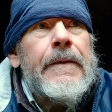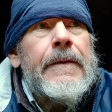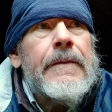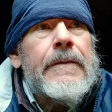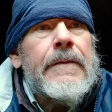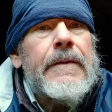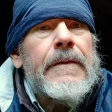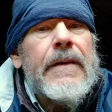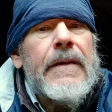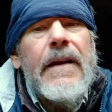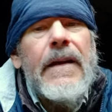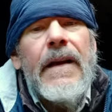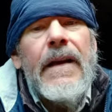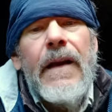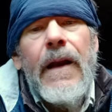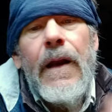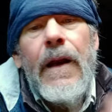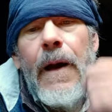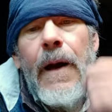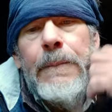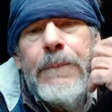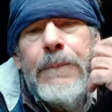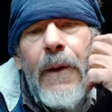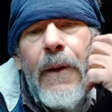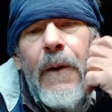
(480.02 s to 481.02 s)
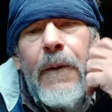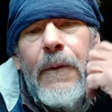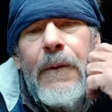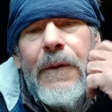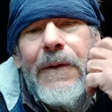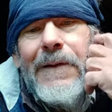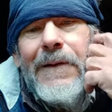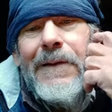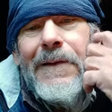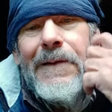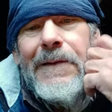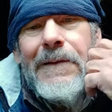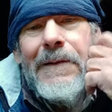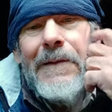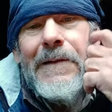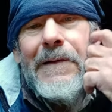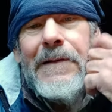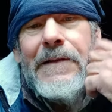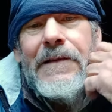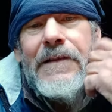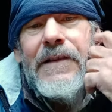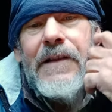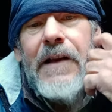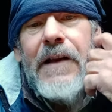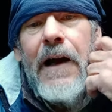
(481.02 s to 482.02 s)
get it uploaded.
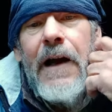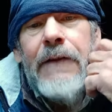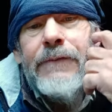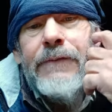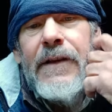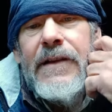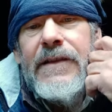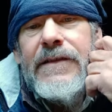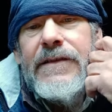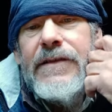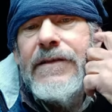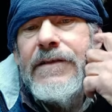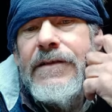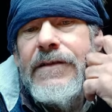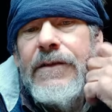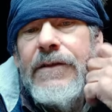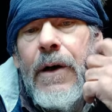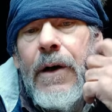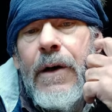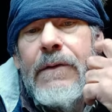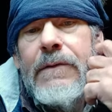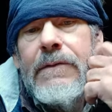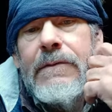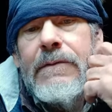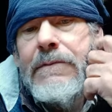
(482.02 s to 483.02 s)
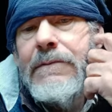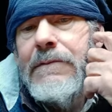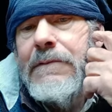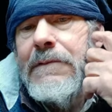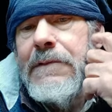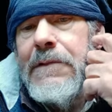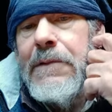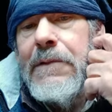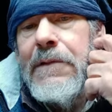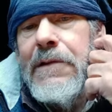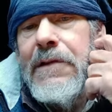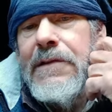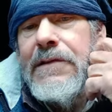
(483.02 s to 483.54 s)
It's tough because there's not real good